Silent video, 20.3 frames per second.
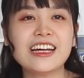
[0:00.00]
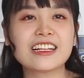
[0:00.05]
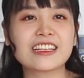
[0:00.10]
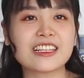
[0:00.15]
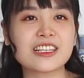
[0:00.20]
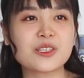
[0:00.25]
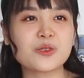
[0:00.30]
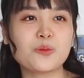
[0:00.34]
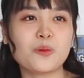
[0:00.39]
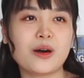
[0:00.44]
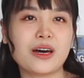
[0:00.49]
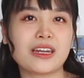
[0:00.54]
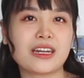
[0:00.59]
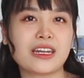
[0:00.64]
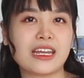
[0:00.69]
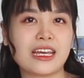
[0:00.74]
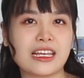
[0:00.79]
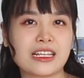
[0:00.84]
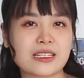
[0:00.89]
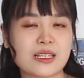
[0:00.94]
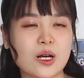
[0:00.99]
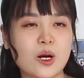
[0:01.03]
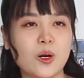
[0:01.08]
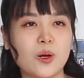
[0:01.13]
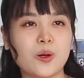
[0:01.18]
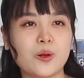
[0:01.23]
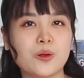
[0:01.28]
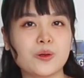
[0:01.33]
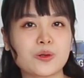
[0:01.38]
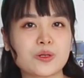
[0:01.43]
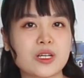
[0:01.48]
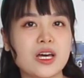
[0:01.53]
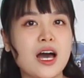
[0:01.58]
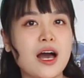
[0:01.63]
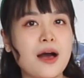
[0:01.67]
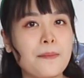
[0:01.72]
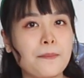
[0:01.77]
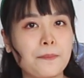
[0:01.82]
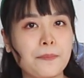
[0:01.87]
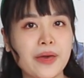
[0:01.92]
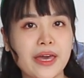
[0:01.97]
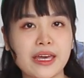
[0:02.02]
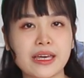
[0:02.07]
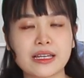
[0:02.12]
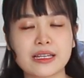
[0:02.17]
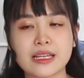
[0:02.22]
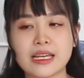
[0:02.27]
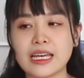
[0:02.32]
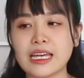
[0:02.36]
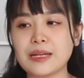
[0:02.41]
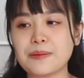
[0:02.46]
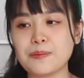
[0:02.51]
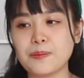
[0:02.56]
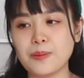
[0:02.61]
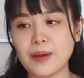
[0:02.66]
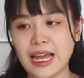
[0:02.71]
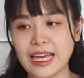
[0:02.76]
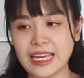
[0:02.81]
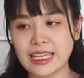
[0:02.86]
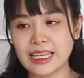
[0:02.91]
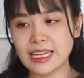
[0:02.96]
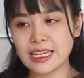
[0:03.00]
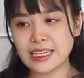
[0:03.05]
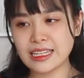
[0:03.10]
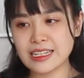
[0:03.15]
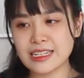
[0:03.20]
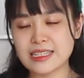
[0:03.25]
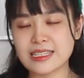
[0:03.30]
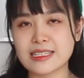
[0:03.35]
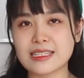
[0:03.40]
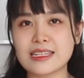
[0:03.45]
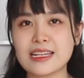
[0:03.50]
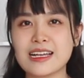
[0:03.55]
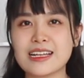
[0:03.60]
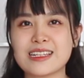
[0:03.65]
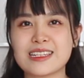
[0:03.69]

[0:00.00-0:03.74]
This one is called pig in blankets.